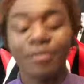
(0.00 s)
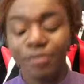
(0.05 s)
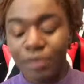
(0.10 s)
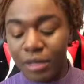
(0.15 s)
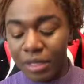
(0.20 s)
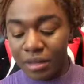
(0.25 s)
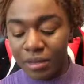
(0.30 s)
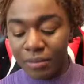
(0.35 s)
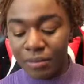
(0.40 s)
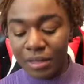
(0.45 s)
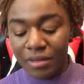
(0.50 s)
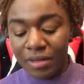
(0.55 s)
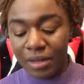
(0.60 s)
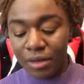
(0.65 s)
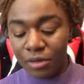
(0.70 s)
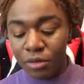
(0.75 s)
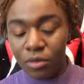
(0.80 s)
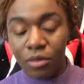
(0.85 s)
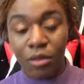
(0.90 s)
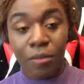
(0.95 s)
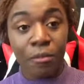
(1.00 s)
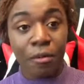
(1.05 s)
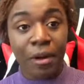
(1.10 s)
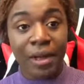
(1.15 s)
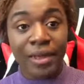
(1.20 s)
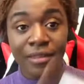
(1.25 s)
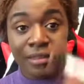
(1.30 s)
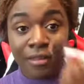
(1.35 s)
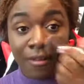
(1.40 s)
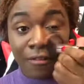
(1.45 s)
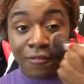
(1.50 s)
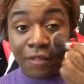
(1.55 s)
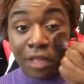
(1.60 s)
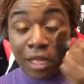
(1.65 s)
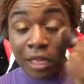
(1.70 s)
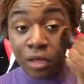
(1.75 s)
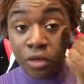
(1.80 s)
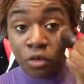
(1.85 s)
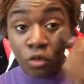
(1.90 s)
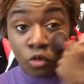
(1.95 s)
Because let me tell you, the price of
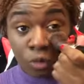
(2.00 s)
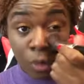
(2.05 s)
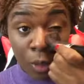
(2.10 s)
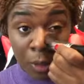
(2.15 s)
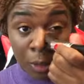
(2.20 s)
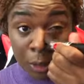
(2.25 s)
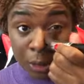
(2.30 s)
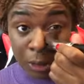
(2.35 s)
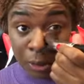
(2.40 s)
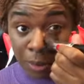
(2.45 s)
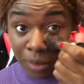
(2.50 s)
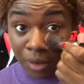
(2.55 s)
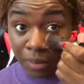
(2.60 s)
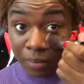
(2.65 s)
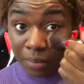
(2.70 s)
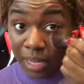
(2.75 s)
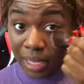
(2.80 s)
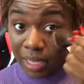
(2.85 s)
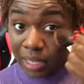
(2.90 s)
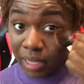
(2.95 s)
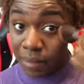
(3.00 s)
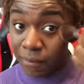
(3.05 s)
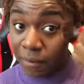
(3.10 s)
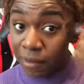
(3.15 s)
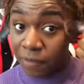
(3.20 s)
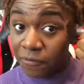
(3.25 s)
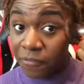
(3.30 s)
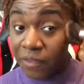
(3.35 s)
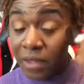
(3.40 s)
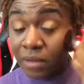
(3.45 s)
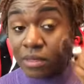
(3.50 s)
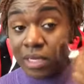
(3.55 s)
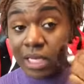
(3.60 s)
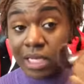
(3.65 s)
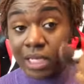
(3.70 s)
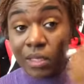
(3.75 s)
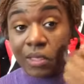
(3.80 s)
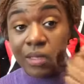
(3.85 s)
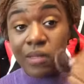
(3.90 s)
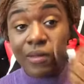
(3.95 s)
drugstore makeup and
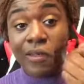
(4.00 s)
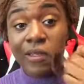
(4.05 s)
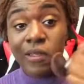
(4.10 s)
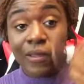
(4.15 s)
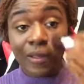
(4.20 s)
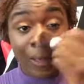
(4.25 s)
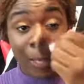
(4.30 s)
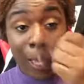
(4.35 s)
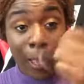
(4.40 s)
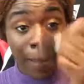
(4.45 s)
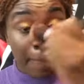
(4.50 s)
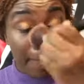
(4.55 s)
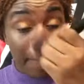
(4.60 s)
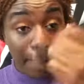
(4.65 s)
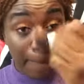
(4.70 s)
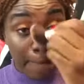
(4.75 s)
foundations and stuff,